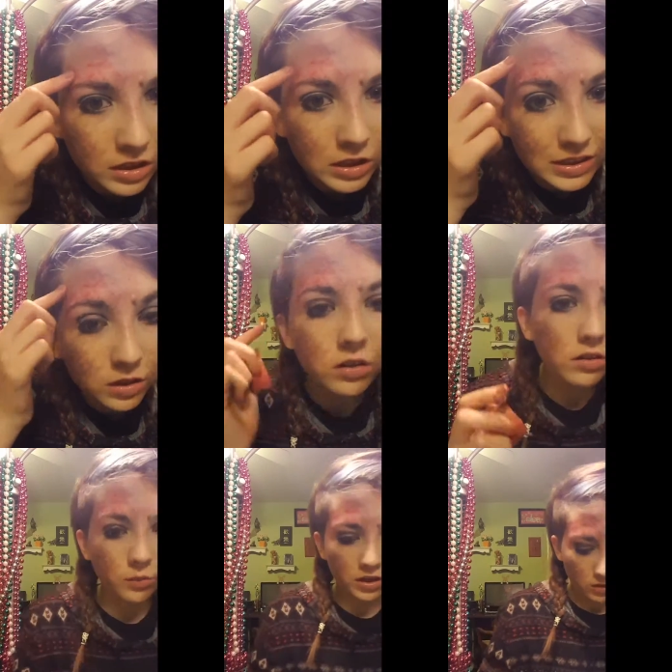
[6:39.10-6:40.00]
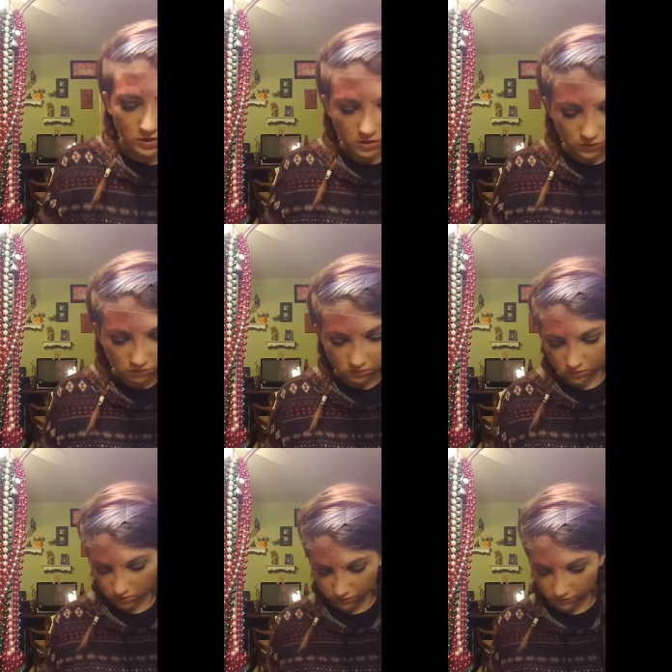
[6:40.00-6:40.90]
if it's not blended enough,
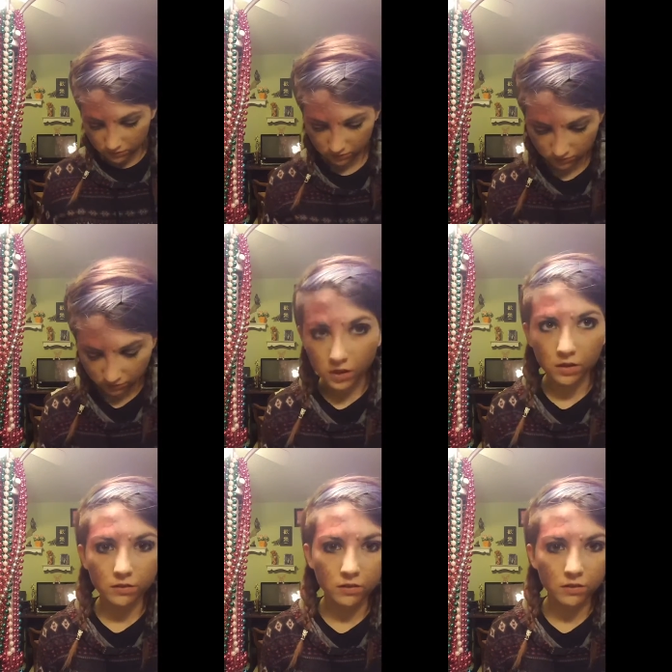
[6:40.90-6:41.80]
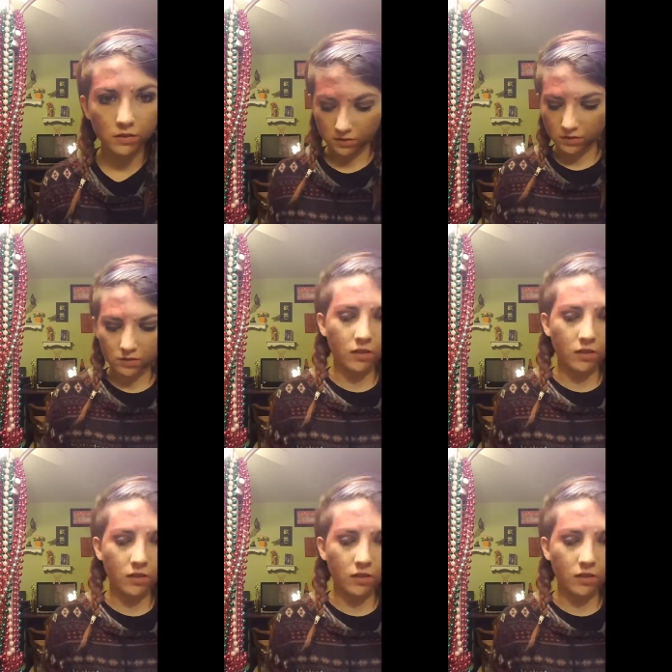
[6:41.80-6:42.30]
then you can definitely tell